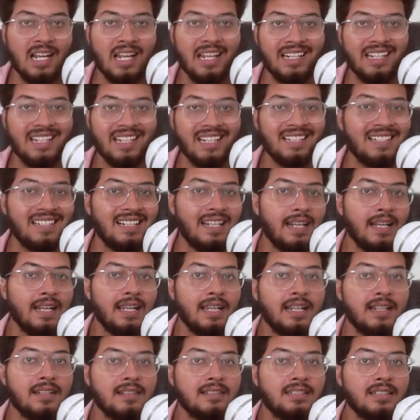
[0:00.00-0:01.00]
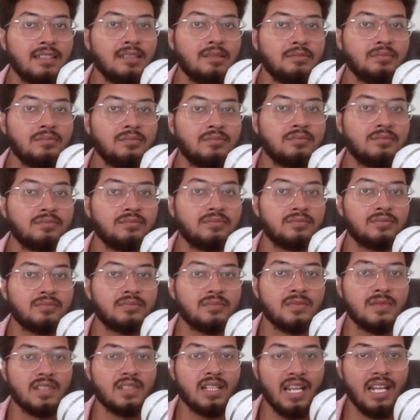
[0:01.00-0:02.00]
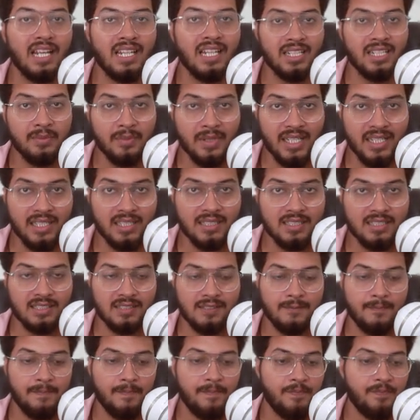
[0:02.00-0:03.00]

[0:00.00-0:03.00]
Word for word: i can add some elements